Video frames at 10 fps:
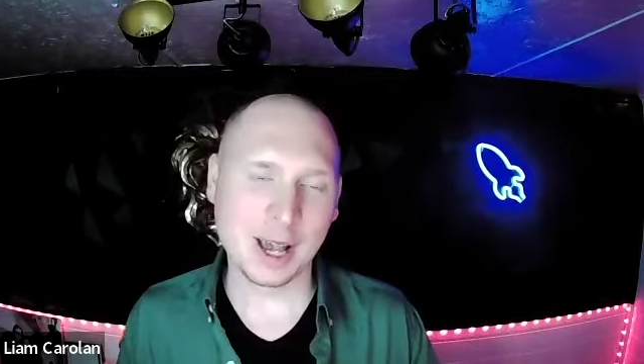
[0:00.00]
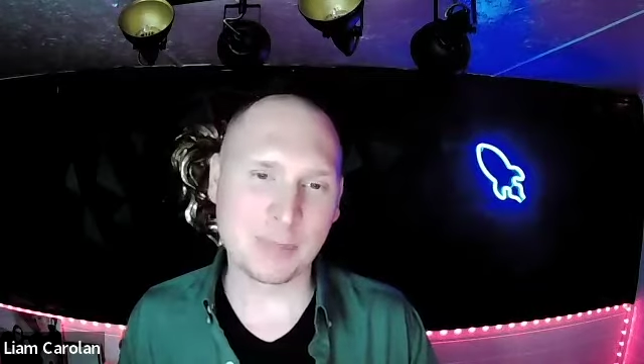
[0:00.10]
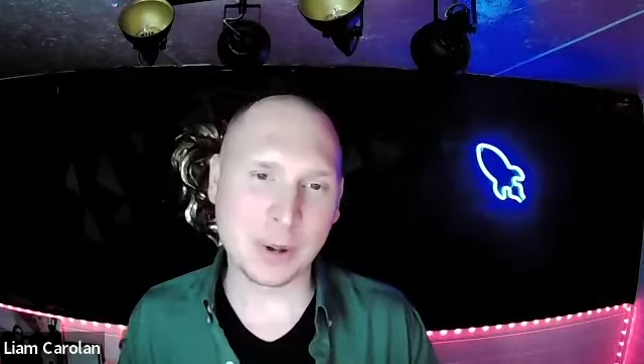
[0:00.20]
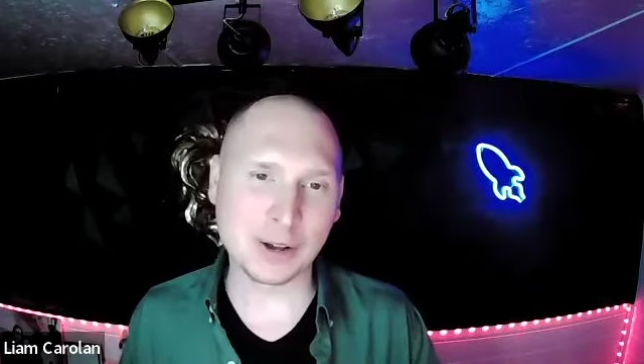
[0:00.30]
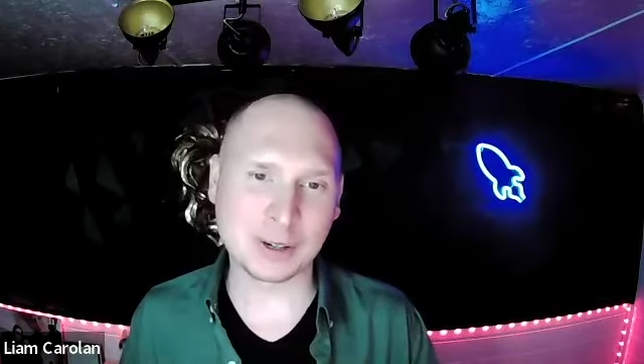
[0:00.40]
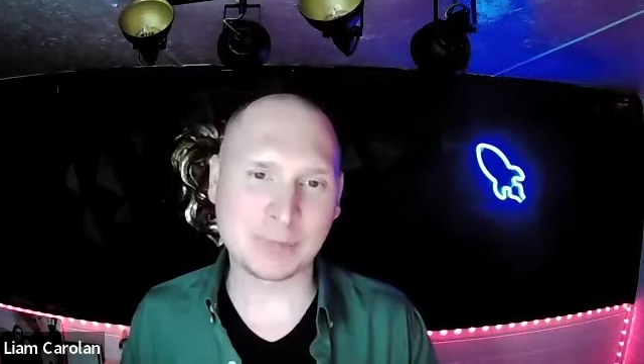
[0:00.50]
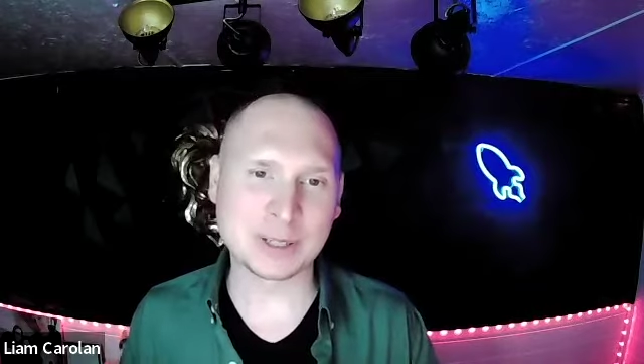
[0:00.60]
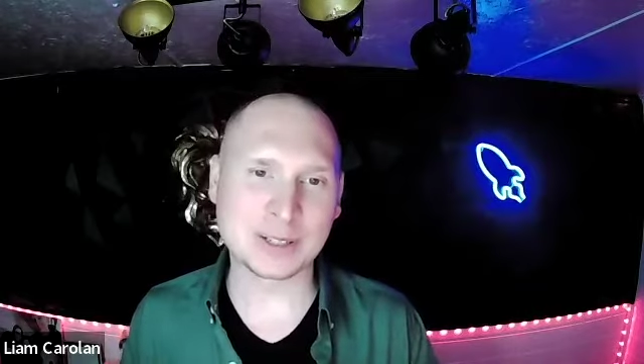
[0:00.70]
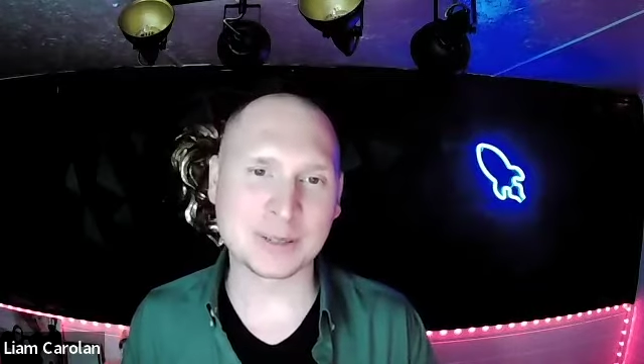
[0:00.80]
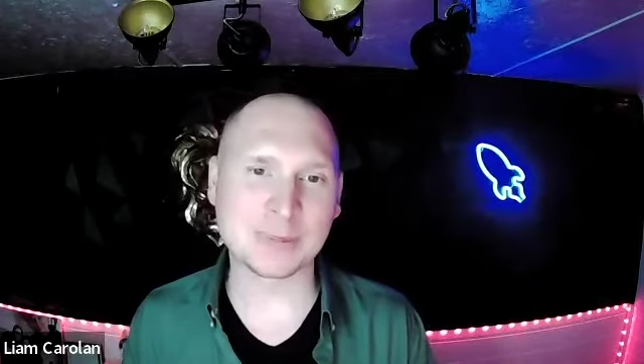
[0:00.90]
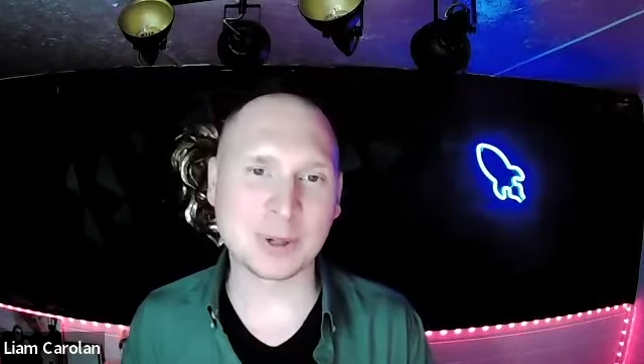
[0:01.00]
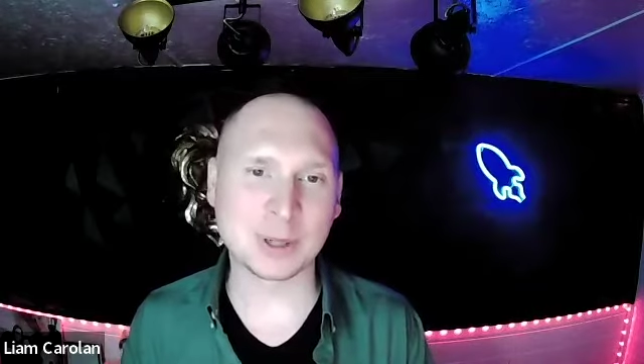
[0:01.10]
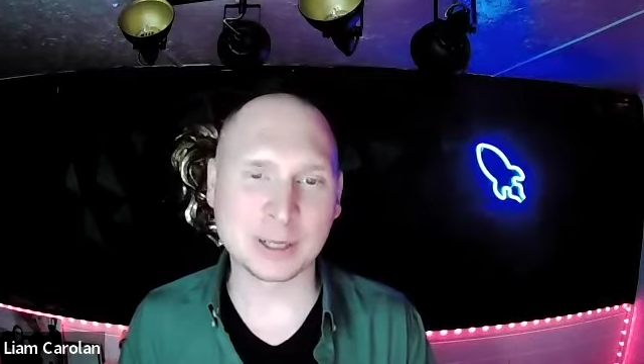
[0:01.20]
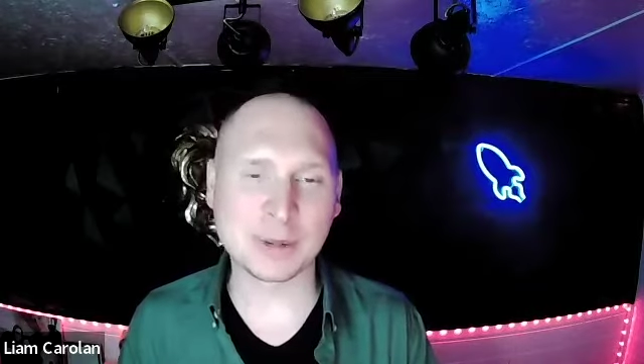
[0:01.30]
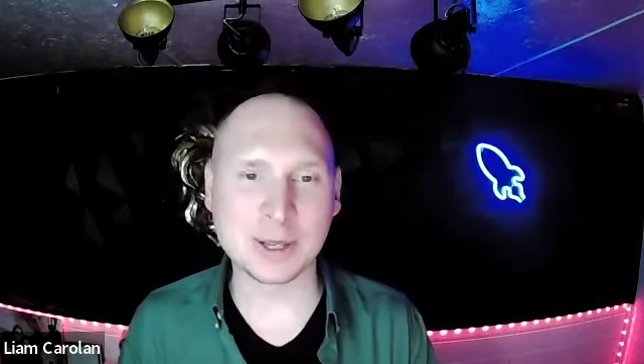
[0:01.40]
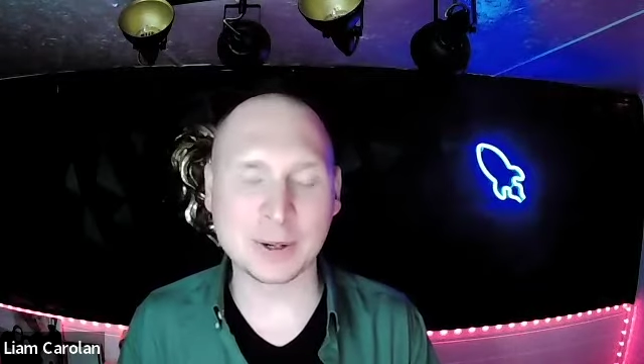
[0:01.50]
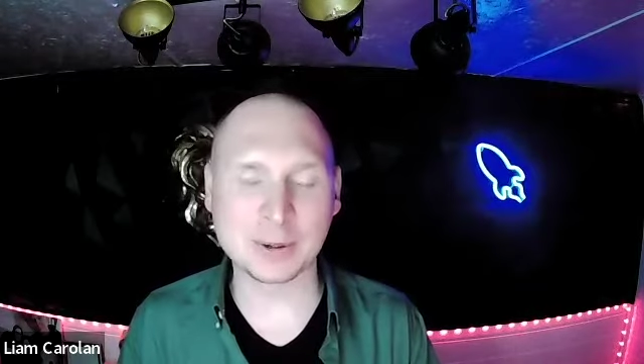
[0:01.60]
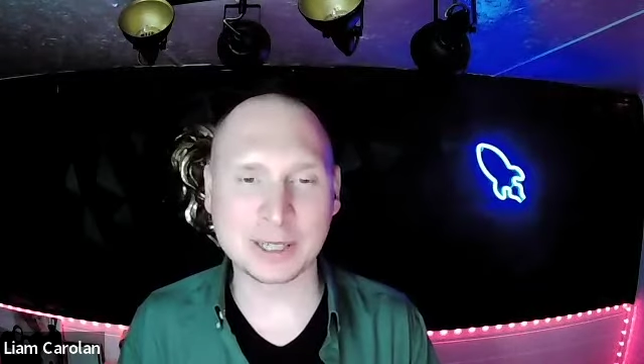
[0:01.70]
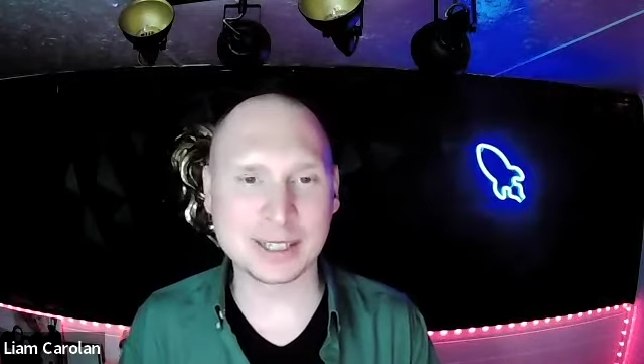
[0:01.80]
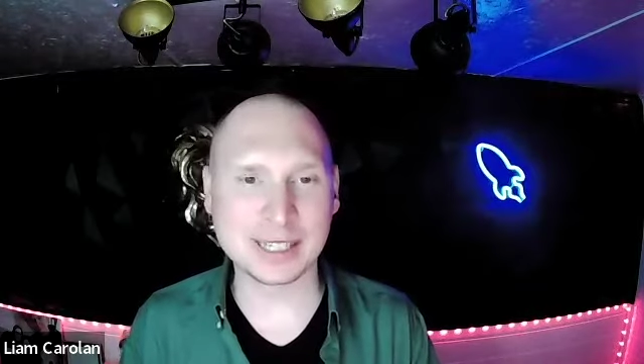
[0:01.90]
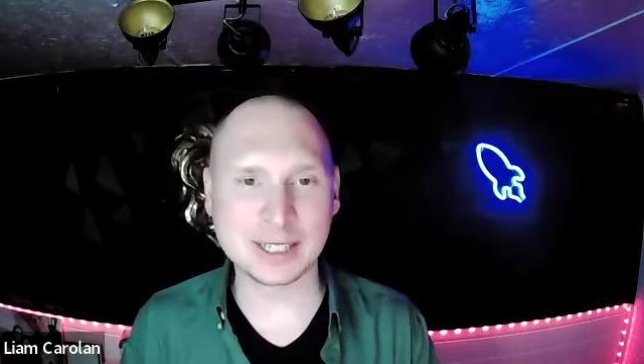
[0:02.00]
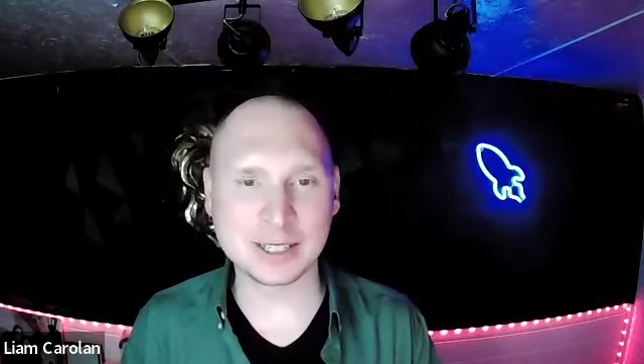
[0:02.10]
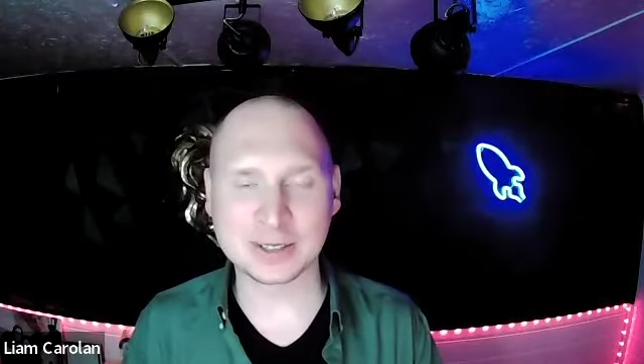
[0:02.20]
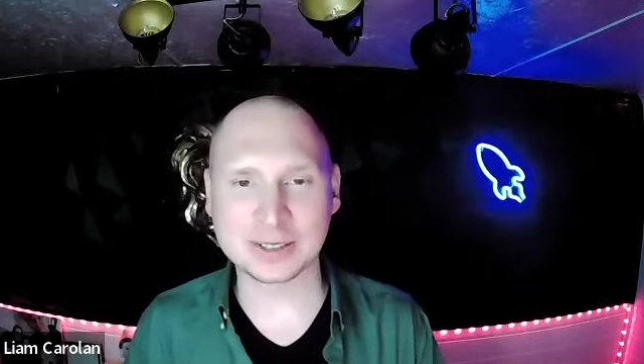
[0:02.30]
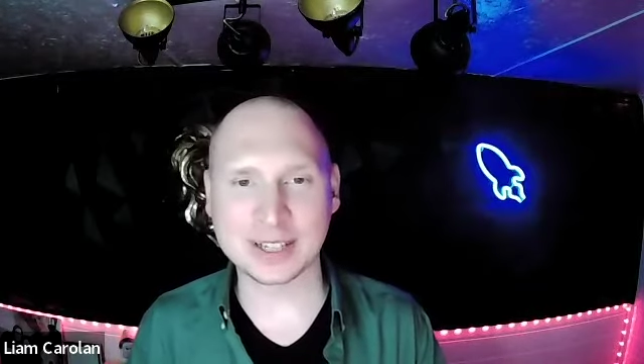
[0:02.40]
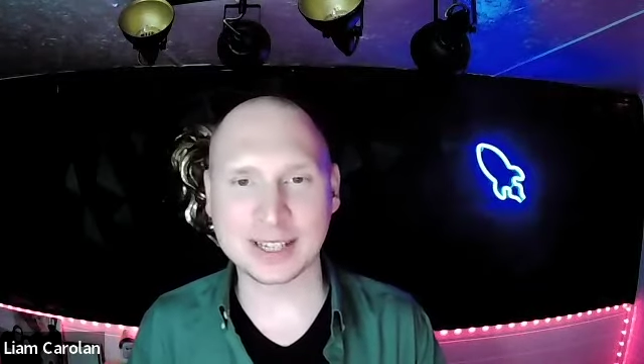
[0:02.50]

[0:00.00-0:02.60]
a, perfect business model about knowing your niche.